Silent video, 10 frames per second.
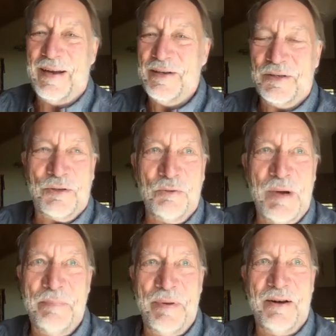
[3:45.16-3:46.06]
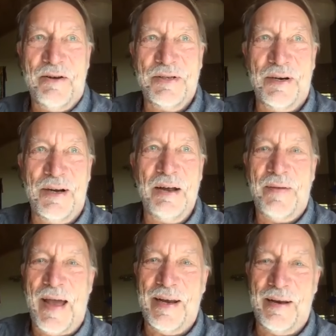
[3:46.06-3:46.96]
I just told my parents, I've
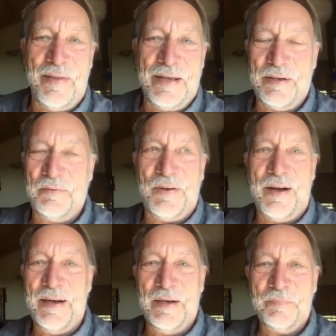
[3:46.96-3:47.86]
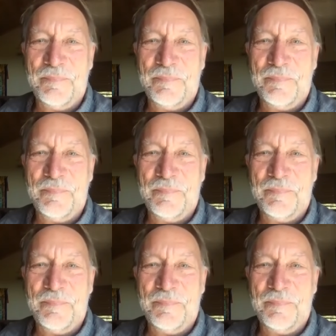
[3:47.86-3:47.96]
had it. And they said, fine.